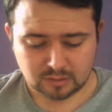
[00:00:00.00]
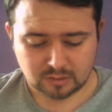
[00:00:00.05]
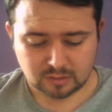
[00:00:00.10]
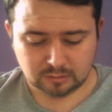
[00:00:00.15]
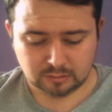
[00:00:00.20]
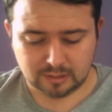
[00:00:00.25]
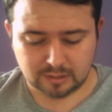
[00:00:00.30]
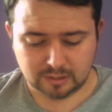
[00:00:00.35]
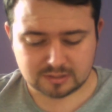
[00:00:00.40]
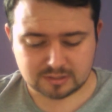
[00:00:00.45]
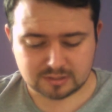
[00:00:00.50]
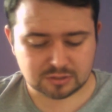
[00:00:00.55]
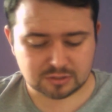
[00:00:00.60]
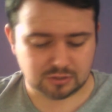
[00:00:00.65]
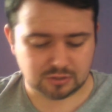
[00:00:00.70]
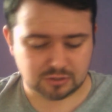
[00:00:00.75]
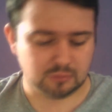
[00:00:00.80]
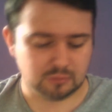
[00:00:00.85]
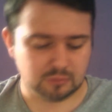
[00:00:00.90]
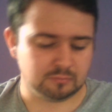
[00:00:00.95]
Let's
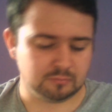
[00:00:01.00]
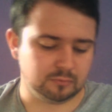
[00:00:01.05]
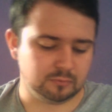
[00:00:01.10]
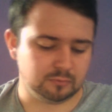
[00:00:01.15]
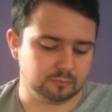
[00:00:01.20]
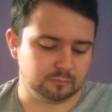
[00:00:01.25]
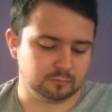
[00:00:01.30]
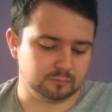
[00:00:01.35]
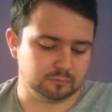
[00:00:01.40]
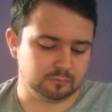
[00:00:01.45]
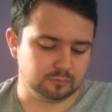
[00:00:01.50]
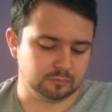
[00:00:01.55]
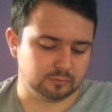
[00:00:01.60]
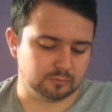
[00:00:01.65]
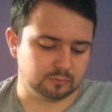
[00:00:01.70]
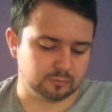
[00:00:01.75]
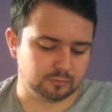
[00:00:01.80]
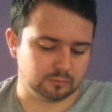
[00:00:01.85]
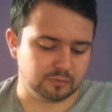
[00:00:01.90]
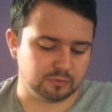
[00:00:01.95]
assume
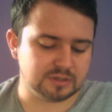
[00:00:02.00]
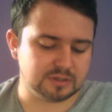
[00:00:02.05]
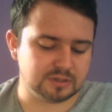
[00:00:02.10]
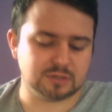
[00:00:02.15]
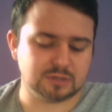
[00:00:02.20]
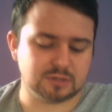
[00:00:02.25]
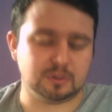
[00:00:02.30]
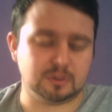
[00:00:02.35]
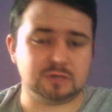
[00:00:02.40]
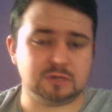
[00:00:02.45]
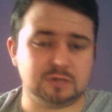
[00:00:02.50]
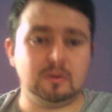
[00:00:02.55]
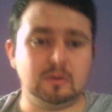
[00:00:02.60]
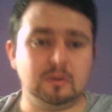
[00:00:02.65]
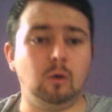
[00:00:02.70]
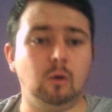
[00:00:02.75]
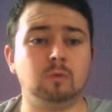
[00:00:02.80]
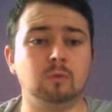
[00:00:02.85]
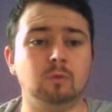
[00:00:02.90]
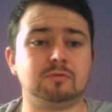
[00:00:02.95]
that we're in a situation where
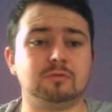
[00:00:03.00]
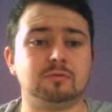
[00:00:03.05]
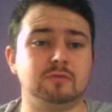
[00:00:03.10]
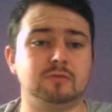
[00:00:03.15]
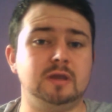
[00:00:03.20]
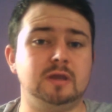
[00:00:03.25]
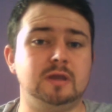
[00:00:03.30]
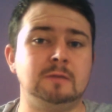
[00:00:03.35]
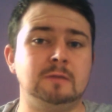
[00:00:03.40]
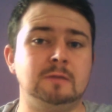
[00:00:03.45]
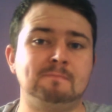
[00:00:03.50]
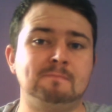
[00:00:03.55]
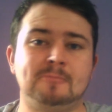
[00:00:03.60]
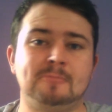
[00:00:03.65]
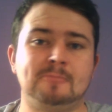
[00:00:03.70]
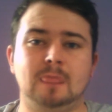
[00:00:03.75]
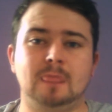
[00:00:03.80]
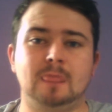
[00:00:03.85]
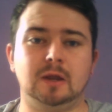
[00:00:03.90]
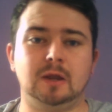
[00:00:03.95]
all 3
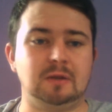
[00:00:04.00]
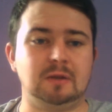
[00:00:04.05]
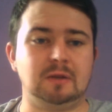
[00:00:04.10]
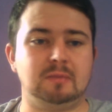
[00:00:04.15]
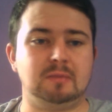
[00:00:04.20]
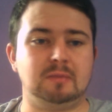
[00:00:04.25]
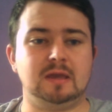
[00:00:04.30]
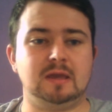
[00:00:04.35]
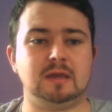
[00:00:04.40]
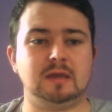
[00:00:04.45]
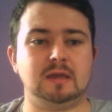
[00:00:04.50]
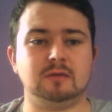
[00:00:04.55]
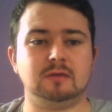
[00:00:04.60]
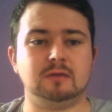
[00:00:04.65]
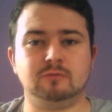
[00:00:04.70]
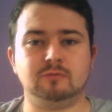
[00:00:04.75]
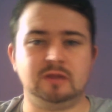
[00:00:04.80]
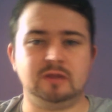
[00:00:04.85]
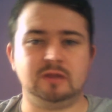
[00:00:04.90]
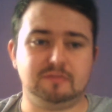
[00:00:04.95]
are going to be
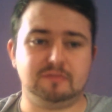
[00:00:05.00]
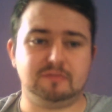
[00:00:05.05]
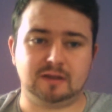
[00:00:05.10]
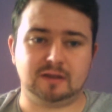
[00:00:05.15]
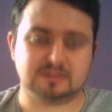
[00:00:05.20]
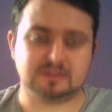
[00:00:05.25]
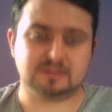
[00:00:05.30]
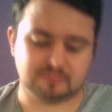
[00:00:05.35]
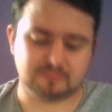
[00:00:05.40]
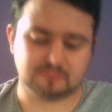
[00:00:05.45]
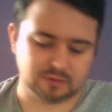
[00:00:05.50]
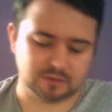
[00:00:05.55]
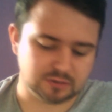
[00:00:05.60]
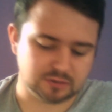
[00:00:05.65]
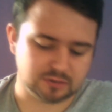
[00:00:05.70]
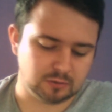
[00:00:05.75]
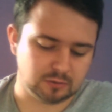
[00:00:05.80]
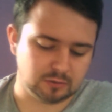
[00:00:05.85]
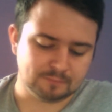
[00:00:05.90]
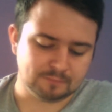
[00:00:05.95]
really effective for you.
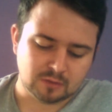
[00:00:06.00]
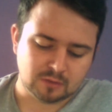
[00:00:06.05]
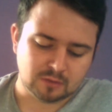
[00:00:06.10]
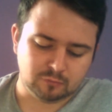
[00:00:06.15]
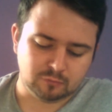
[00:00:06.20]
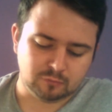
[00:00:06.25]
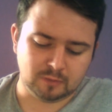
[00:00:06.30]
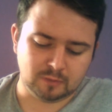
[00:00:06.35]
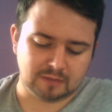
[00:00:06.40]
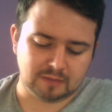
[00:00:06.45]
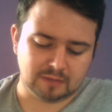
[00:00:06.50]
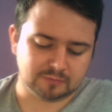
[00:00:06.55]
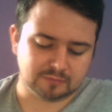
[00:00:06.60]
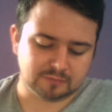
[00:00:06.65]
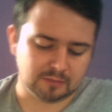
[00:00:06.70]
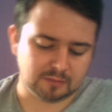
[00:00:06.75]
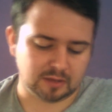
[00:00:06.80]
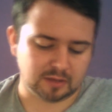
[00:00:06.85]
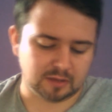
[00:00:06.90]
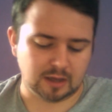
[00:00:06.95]
So, Fulminating
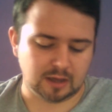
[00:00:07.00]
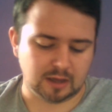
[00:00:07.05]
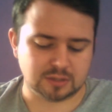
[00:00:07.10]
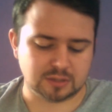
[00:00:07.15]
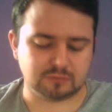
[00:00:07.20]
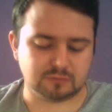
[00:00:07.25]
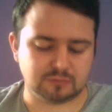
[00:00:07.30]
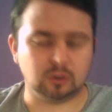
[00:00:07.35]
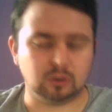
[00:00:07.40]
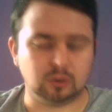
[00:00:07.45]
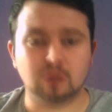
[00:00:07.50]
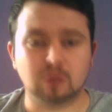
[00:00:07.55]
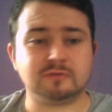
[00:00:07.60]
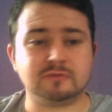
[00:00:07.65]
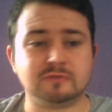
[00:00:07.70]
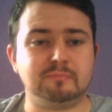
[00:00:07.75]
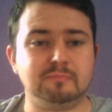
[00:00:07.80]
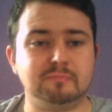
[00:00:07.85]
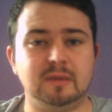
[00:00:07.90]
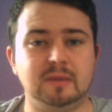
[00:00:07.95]
Flame Cage, you've got lots
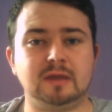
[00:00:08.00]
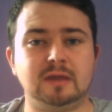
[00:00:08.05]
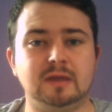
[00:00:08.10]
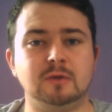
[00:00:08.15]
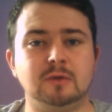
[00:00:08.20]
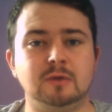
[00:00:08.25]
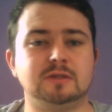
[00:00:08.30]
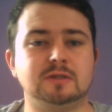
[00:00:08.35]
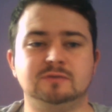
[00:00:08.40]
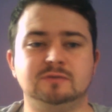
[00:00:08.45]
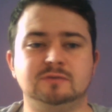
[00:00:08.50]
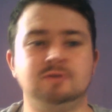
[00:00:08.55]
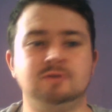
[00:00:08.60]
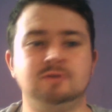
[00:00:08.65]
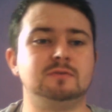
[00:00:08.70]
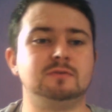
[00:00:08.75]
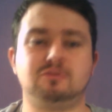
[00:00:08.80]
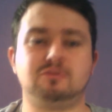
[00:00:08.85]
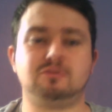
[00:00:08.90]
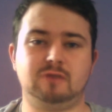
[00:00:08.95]
of big units of
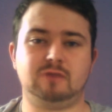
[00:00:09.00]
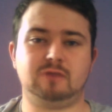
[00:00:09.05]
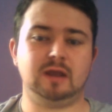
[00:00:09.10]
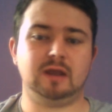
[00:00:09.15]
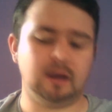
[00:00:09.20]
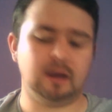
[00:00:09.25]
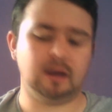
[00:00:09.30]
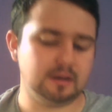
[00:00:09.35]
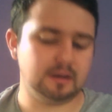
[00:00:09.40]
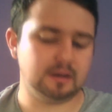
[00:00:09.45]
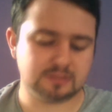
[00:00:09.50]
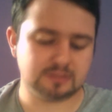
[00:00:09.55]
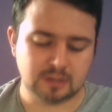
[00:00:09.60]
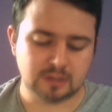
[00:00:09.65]
toughness 3 guys,